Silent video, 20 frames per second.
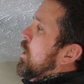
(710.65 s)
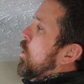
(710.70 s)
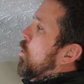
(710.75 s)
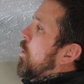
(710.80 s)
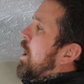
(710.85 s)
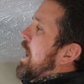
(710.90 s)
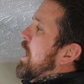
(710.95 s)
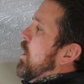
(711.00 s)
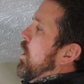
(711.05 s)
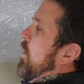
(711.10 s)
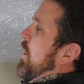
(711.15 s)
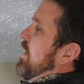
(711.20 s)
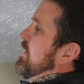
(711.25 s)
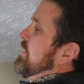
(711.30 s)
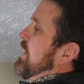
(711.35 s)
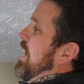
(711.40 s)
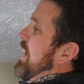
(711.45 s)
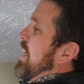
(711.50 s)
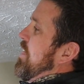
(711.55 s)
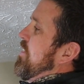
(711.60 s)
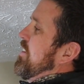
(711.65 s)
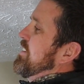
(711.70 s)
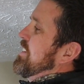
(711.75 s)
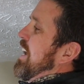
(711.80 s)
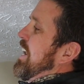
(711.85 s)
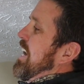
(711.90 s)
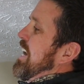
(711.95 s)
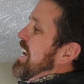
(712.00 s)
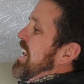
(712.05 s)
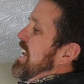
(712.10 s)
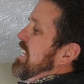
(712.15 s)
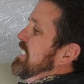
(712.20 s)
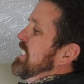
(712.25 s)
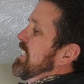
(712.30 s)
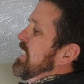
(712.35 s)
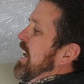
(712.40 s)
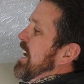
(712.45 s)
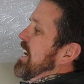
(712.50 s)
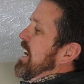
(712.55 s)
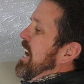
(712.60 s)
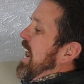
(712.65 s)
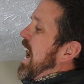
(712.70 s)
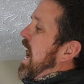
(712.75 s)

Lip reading: wire on that side, and it's got an insulated